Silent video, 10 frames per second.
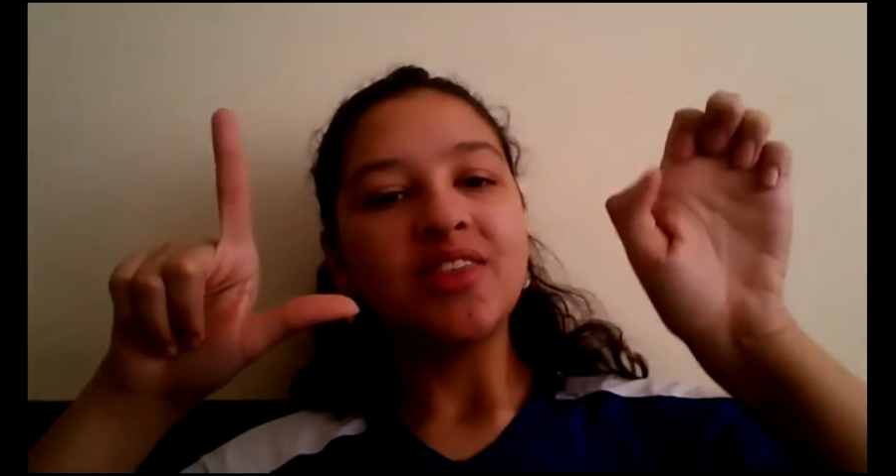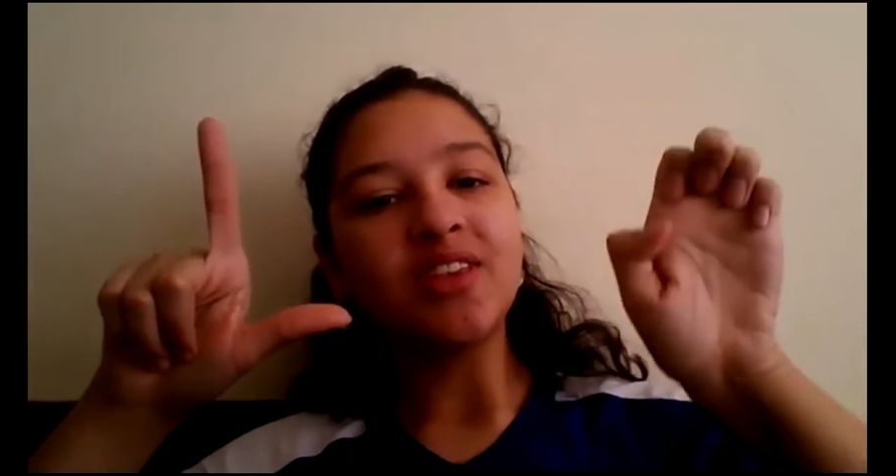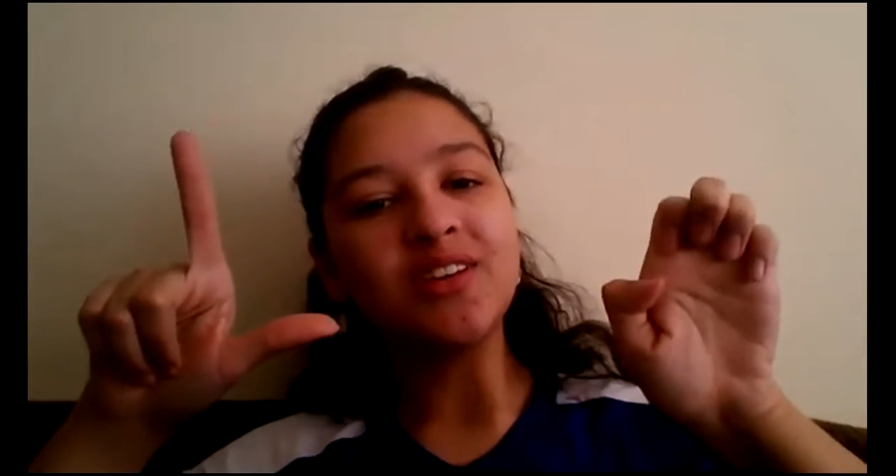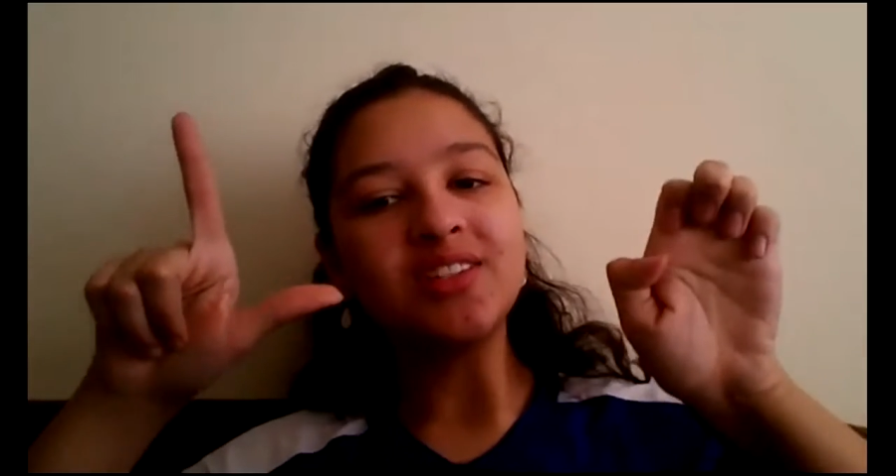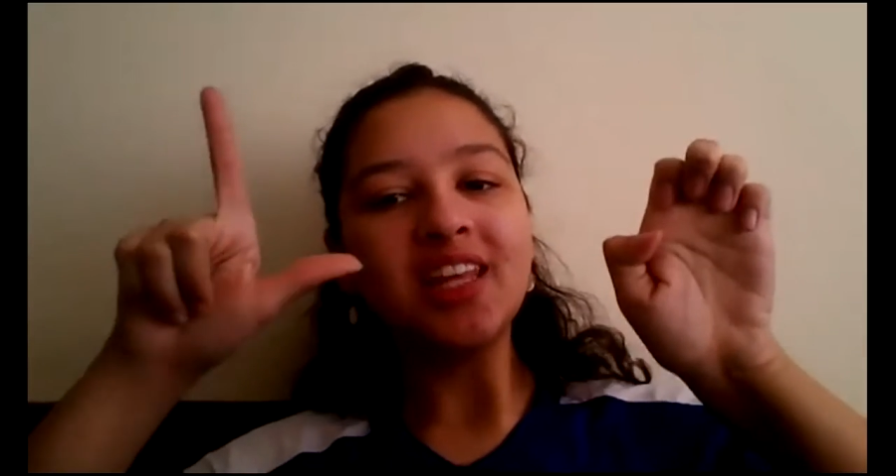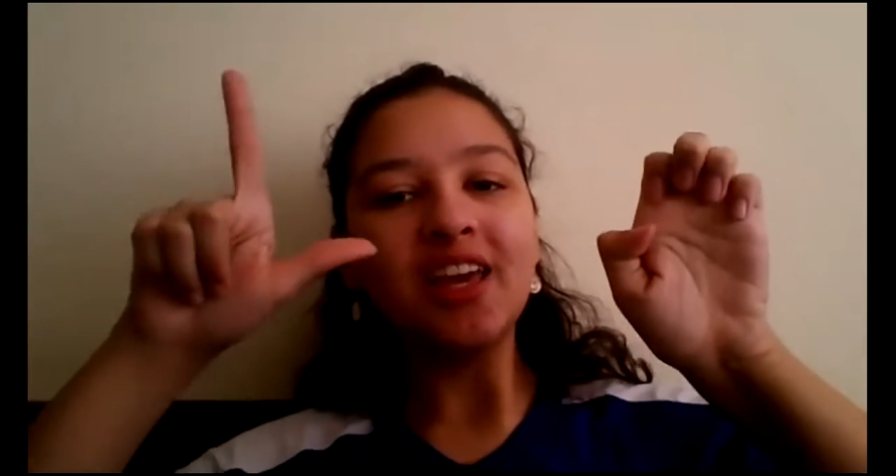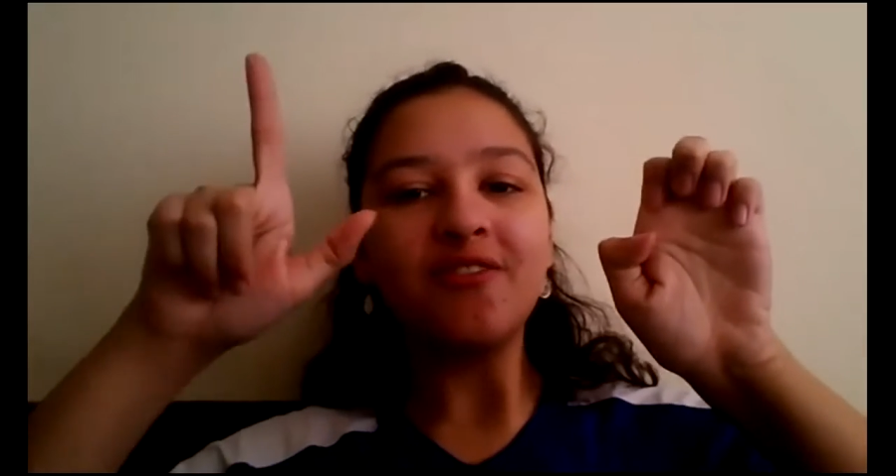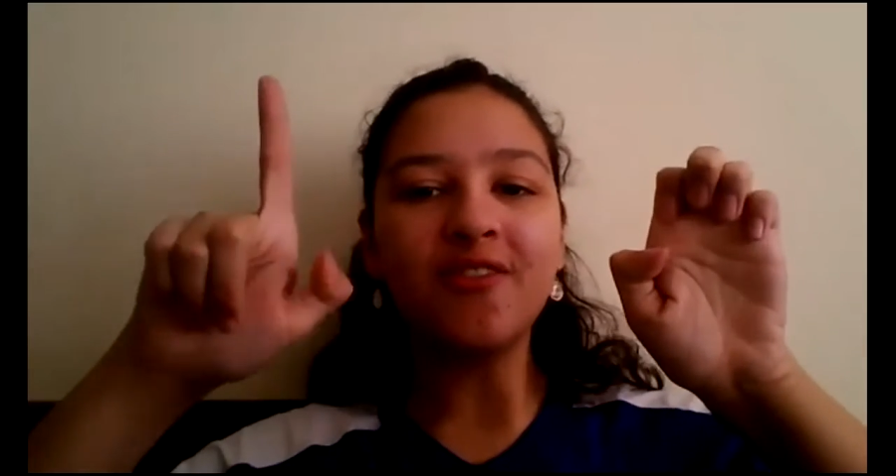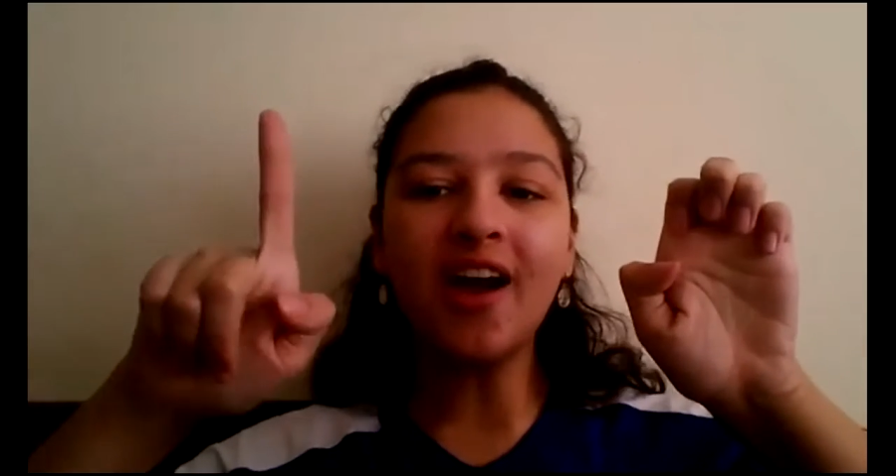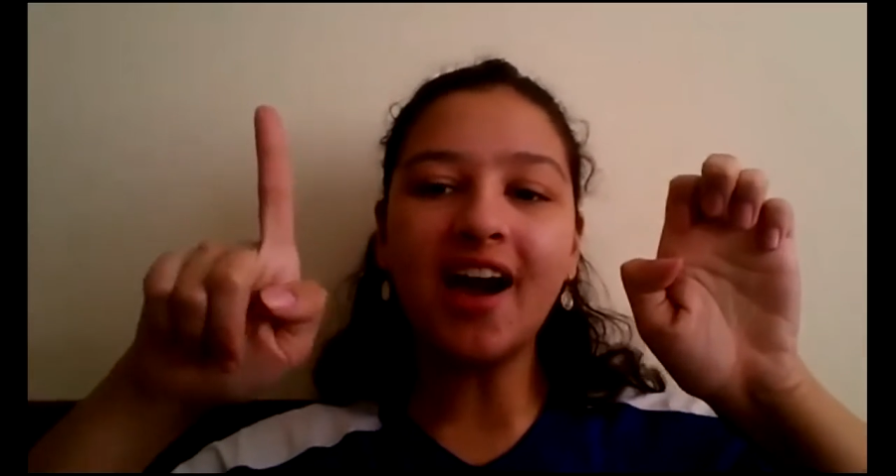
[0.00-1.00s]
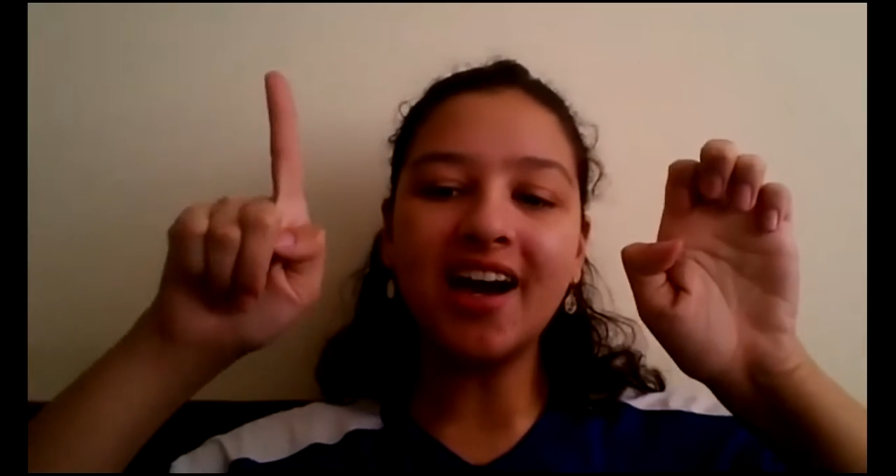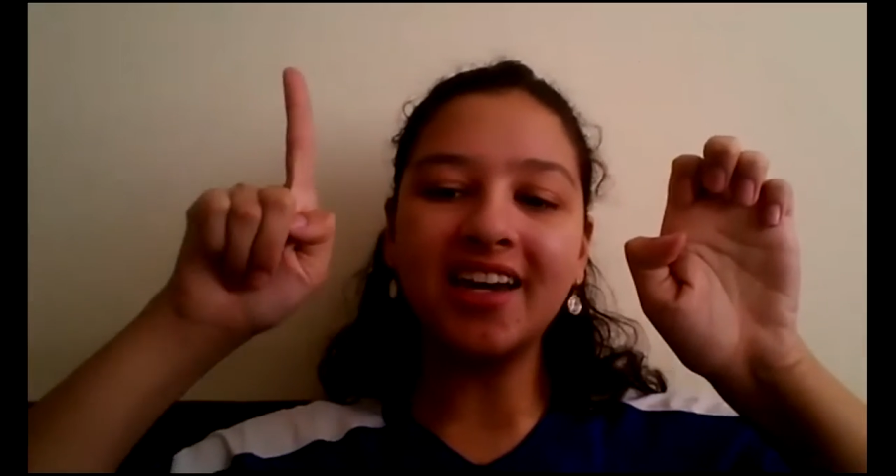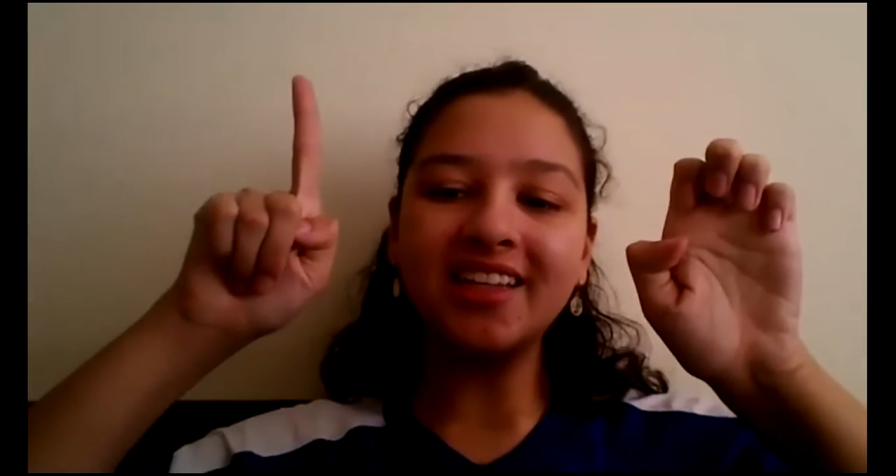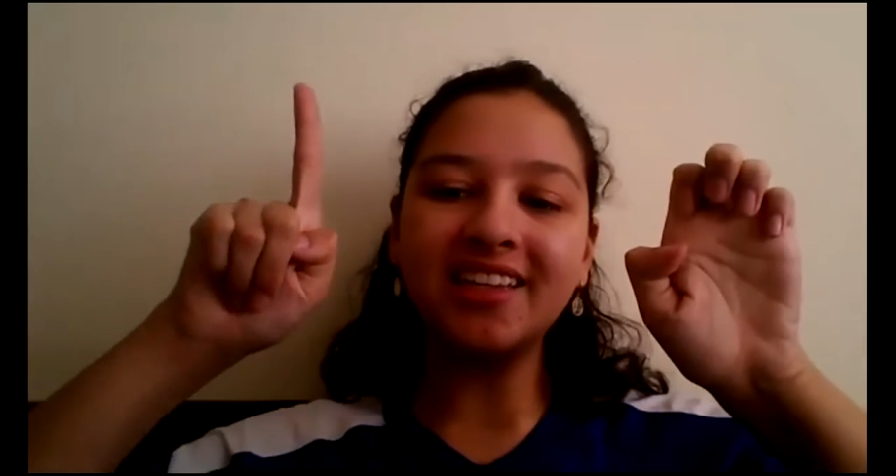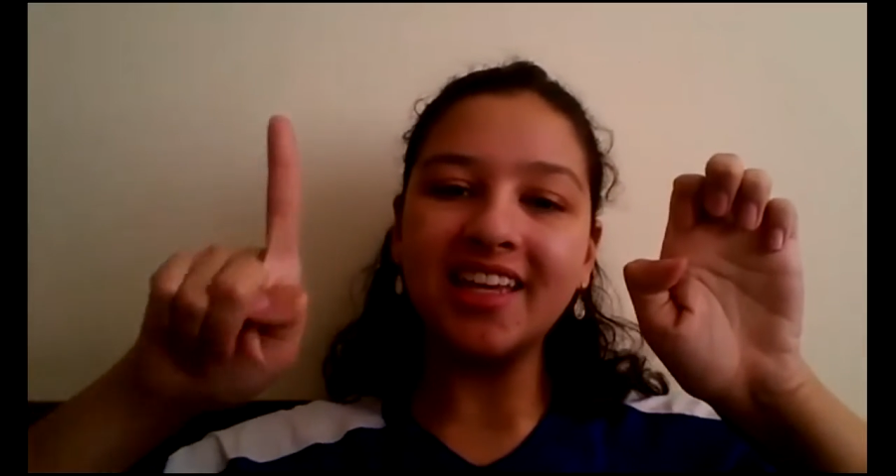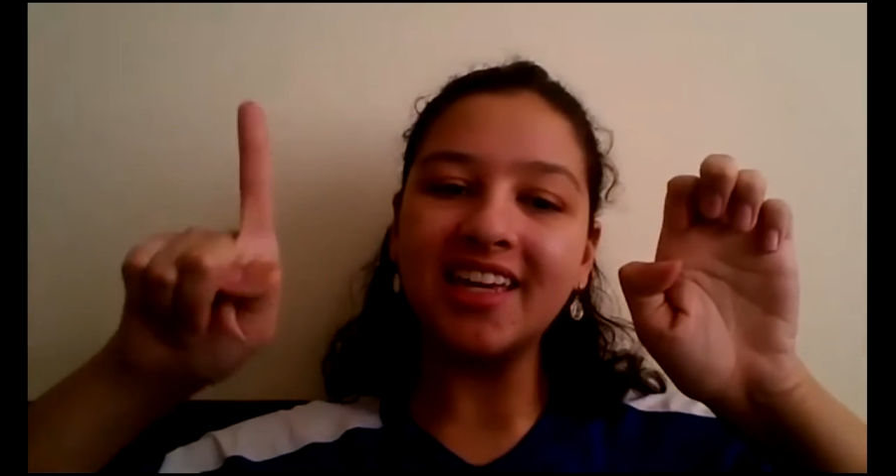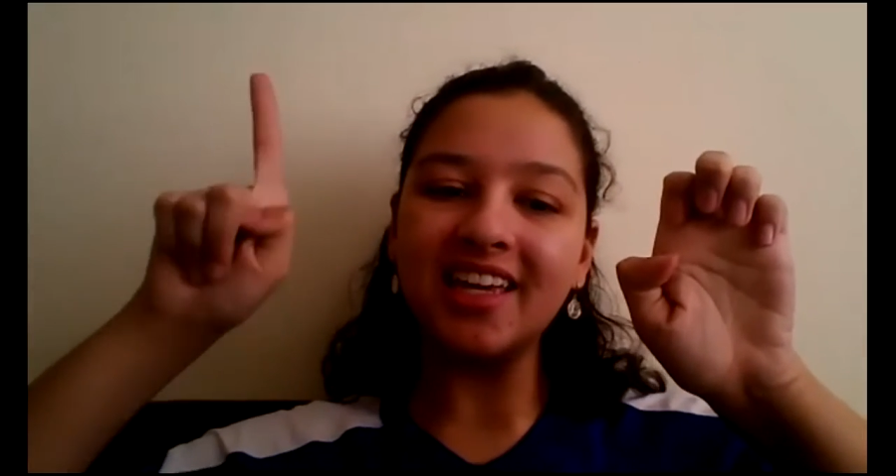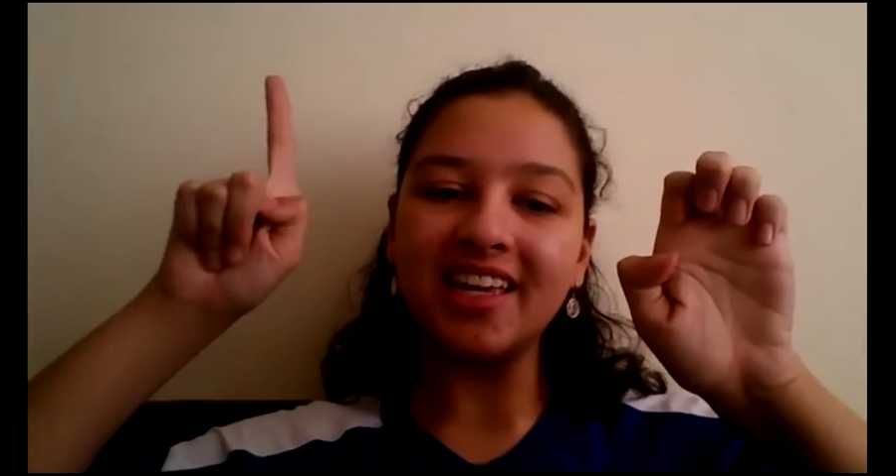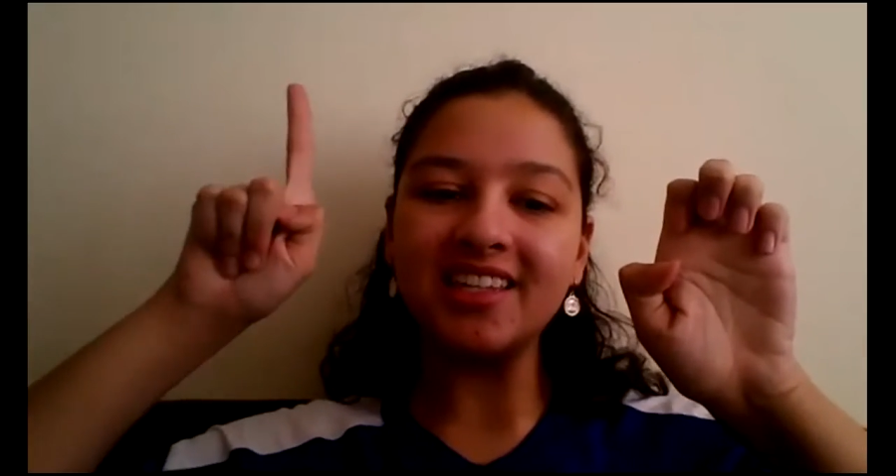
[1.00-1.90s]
Thursday, Friday,